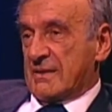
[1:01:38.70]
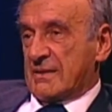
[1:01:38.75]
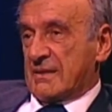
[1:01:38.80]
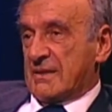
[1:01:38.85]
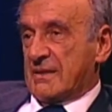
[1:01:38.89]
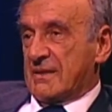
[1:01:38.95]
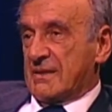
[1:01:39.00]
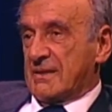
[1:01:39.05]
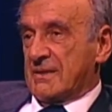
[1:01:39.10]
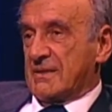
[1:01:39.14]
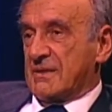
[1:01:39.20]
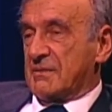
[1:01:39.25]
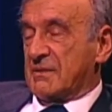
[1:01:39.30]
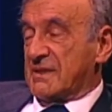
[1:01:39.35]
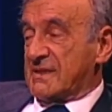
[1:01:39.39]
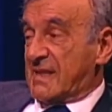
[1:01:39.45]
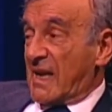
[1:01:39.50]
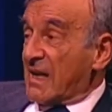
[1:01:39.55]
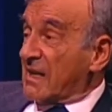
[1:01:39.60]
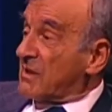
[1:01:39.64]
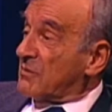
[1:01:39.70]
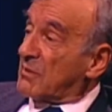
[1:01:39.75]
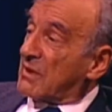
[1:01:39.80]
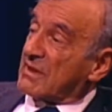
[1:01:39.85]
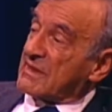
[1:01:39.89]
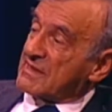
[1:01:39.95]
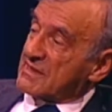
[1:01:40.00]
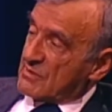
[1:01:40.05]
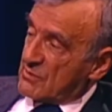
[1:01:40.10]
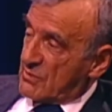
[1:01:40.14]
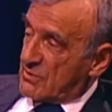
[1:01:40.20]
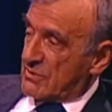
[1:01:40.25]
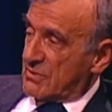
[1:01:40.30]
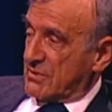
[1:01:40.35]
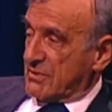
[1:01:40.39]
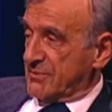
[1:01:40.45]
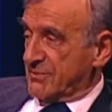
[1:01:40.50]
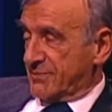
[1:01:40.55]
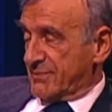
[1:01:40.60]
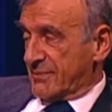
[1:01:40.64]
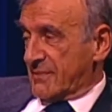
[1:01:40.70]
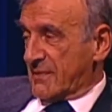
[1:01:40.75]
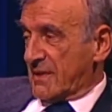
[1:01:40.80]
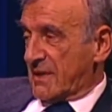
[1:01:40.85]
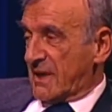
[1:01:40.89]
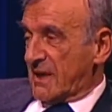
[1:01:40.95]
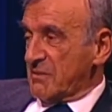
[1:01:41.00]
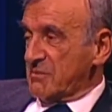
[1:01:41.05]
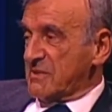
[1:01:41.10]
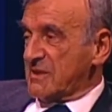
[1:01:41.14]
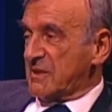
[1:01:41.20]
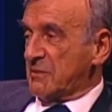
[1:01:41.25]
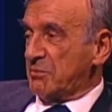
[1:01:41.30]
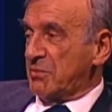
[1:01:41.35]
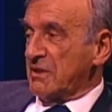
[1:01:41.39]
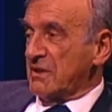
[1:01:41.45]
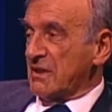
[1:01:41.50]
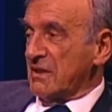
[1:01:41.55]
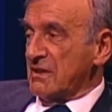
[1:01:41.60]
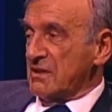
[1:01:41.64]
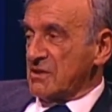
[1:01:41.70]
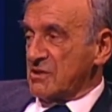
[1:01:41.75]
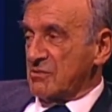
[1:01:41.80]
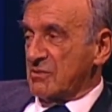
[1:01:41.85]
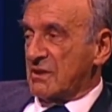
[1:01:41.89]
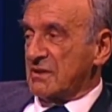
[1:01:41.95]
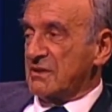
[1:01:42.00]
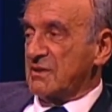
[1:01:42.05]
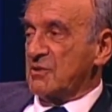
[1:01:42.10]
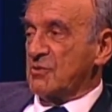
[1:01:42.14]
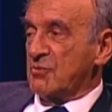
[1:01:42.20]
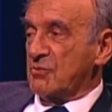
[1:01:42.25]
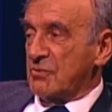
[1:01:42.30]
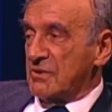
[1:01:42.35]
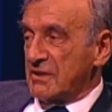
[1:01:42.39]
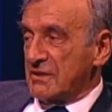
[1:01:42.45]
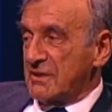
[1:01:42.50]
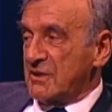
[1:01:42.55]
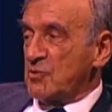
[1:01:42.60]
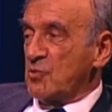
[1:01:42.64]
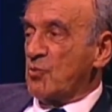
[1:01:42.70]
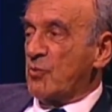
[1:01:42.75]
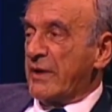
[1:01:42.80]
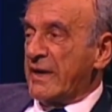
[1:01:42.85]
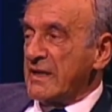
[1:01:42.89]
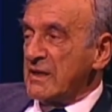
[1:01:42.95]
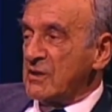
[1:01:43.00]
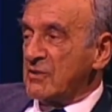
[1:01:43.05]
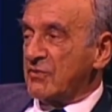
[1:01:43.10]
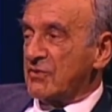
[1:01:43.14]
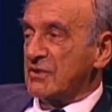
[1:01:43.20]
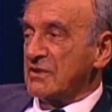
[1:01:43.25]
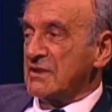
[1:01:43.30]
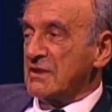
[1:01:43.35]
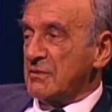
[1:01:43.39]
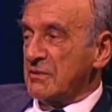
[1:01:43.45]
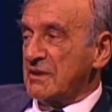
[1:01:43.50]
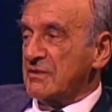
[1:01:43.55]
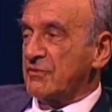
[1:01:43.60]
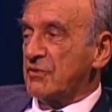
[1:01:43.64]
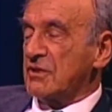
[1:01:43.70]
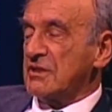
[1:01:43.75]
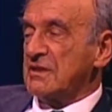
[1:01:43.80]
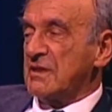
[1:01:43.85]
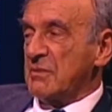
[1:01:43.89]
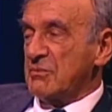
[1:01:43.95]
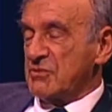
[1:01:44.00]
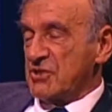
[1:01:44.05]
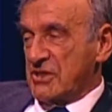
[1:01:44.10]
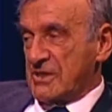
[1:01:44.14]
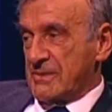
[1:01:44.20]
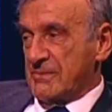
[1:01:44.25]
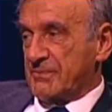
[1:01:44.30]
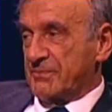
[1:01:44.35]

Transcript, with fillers: Uh, the second one is good. Did you, work, did you wait for, the, for redemption?